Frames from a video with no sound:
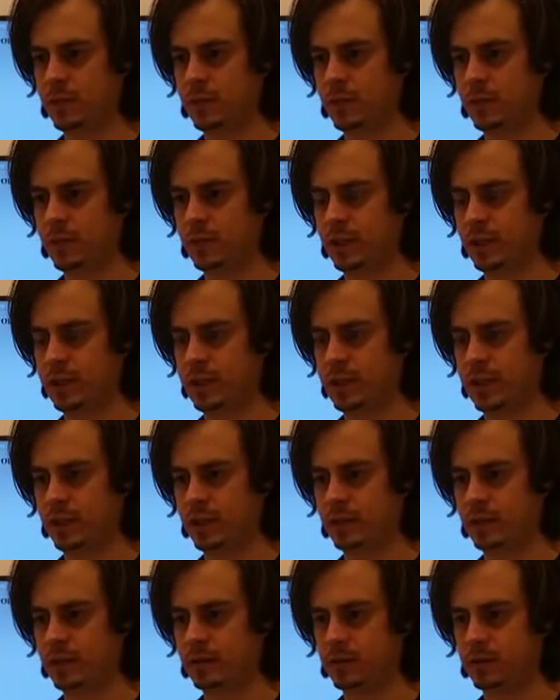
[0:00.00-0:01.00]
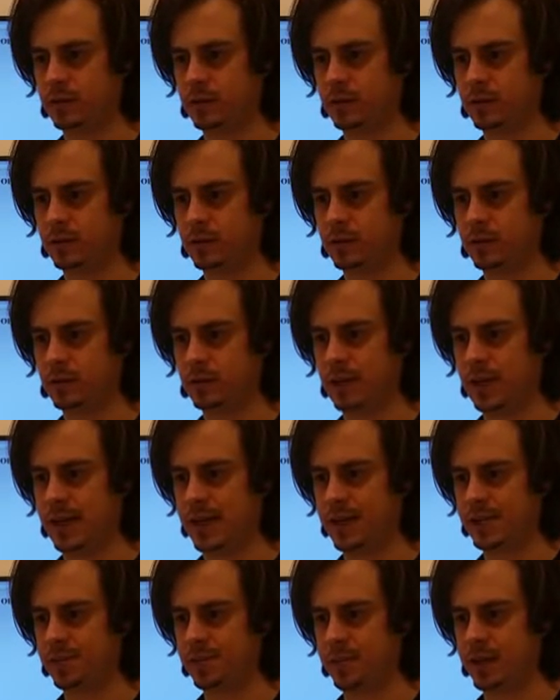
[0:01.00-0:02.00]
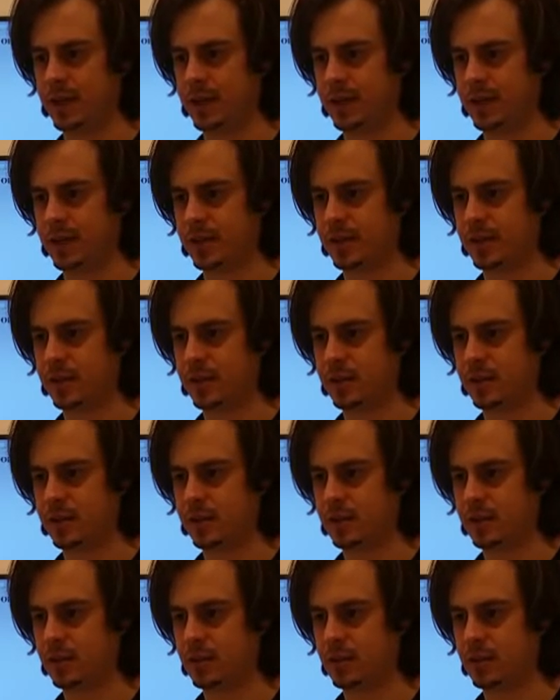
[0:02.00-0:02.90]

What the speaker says: you click on class readings,